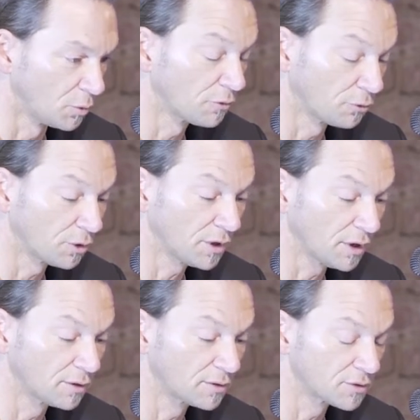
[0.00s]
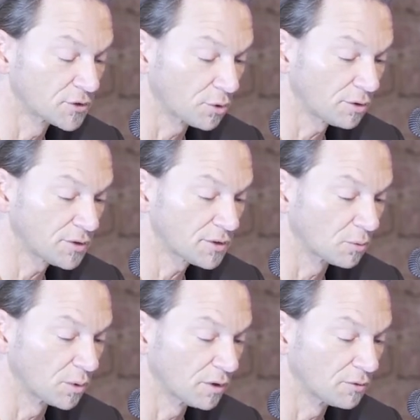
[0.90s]
we have 48 sorts,
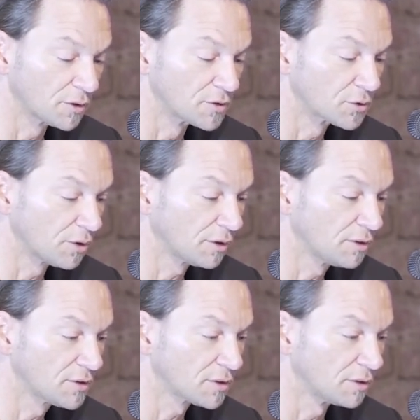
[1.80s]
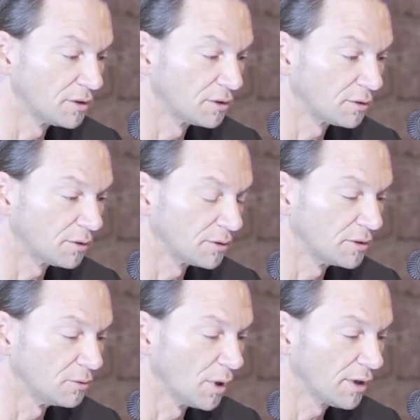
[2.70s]
and we have here the sort IDs, and here on
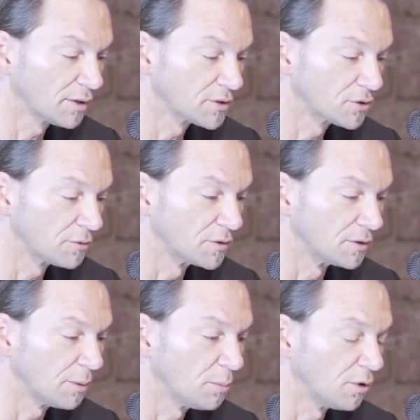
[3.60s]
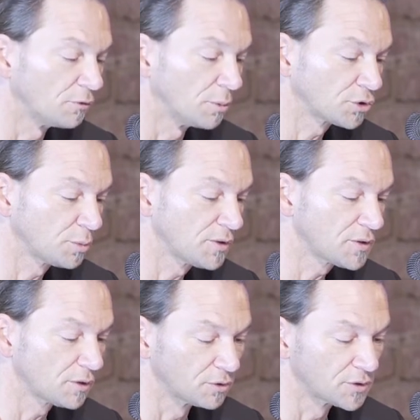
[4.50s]
the y-axis you have the number of
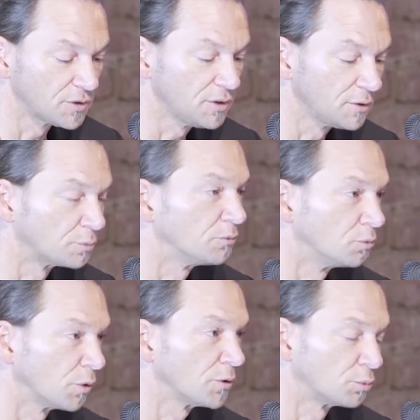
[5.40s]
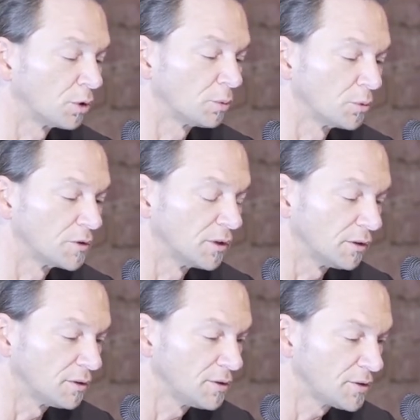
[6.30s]
measurements, and you see what the problem with the
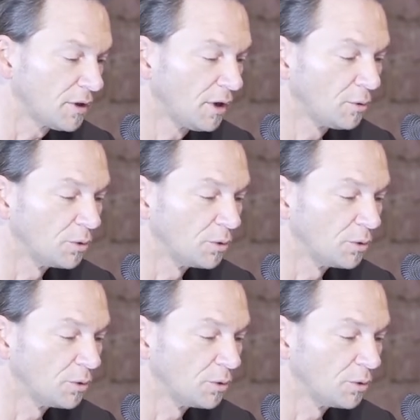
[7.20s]
data is.